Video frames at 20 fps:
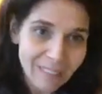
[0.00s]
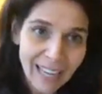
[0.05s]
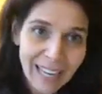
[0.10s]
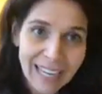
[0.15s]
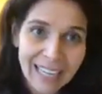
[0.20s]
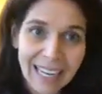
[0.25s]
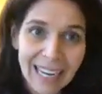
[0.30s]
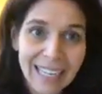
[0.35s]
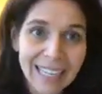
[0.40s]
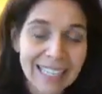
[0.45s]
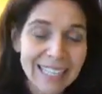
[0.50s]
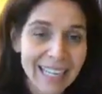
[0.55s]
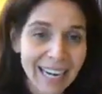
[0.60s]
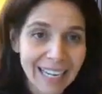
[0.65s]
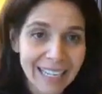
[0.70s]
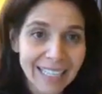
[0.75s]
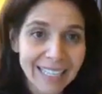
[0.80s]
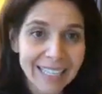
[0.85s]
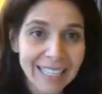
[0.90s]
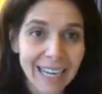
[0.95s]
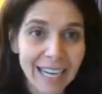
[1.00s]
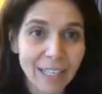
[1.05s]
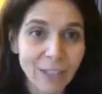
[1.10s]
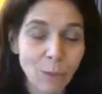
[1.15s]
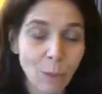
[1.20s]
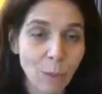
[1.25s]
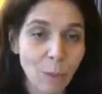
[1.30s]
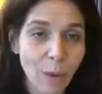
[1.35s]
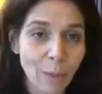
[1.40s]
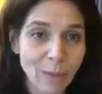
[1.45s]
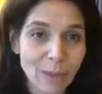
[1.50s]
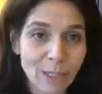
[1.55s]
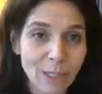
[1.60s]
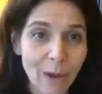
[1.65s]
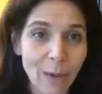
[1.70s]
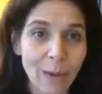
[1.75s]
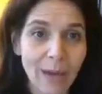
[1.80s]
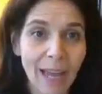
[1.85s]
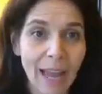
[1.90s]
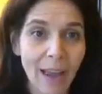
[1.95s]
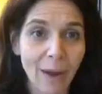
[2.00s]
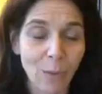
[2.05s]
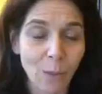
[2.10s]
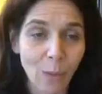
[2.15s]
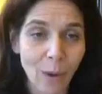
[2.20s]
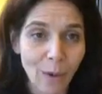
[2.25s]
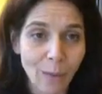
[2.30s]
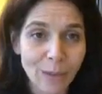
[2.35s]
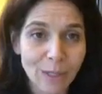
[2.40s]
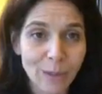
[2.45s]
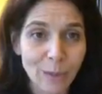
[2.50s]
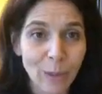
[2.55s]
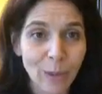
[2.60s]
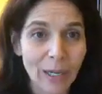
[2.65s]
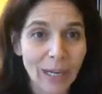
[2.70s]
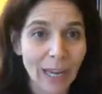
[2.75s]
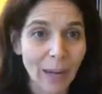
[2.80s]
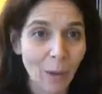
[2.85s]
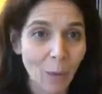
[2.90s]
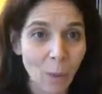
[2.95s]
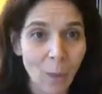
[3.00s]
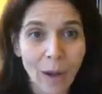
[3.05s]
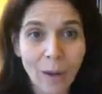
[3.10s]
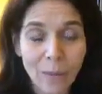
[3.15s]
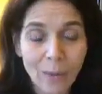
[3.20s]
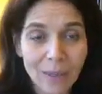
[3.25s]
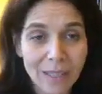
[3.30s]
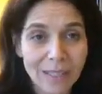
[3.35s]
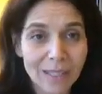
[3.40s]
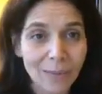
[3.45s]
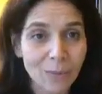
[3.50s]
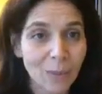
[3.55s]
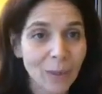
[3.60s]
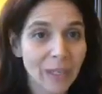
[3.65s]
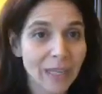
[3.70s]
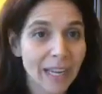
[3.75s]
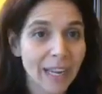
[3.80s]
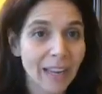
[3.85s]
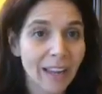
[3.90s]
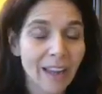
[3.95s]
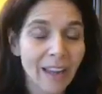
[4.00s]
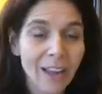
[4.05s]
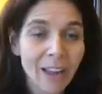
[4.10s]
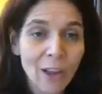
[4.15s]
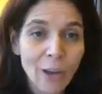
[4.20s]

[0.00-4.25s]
I kind of dissect what was going on, what was working, what wasn't working,